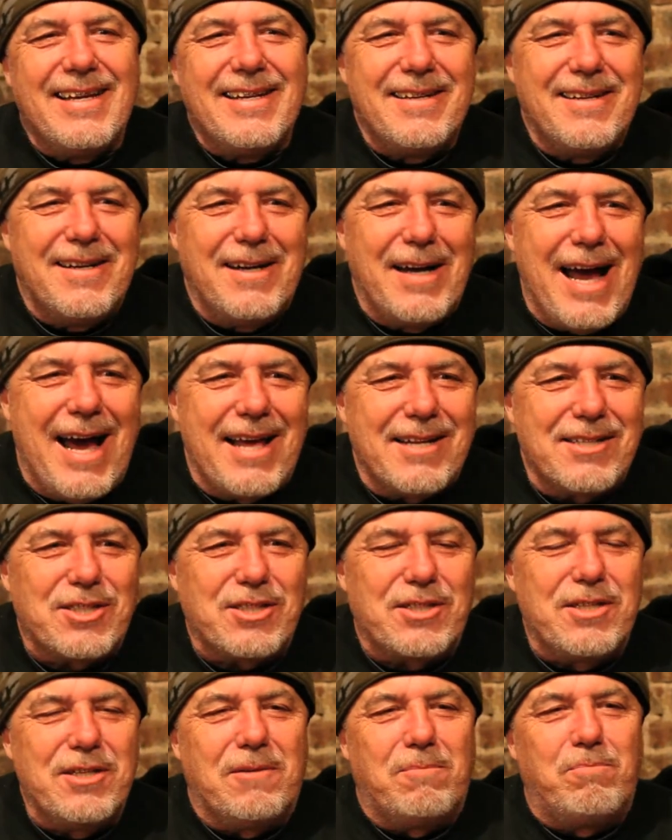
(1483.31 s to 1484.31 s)
how to
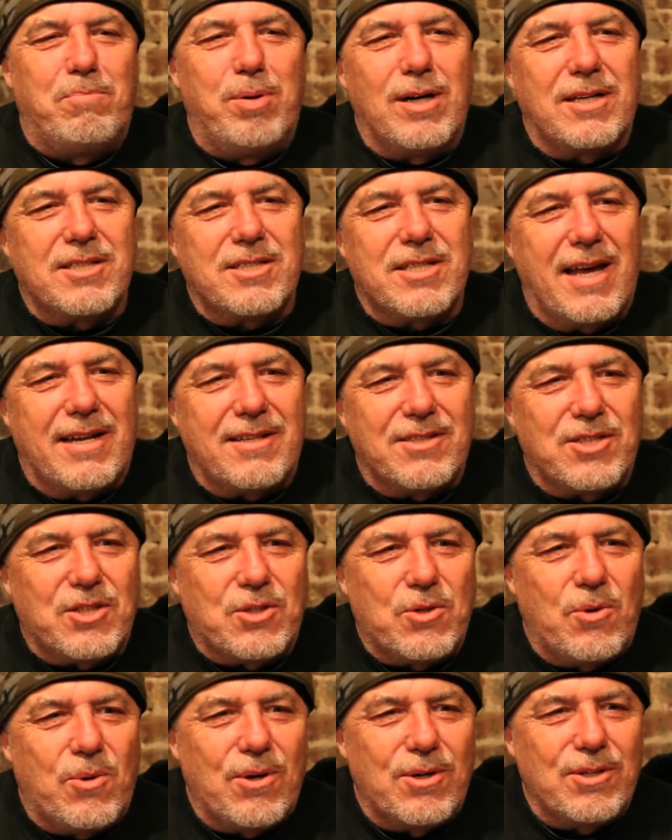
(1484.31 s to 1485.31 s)
steal books out of
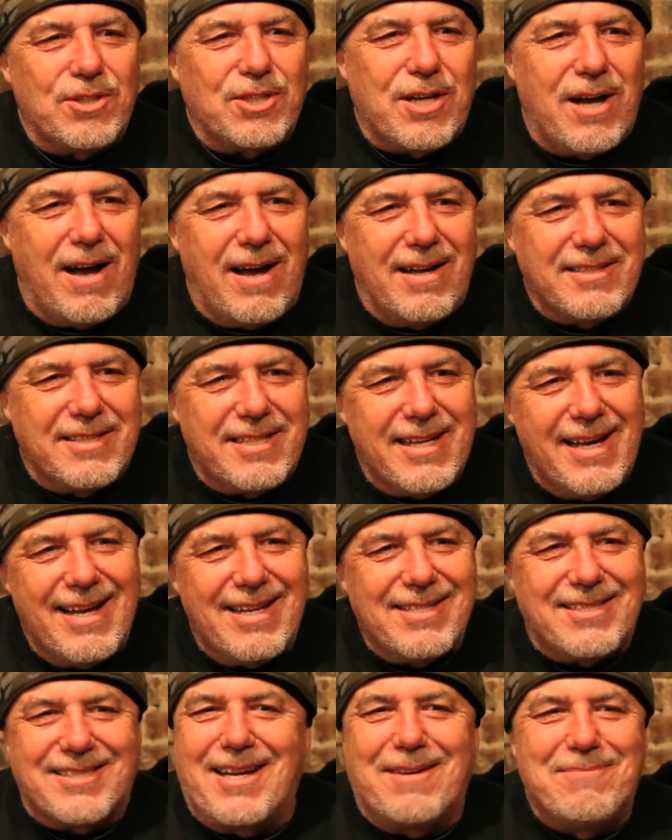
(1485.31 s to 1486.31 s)
stores contests.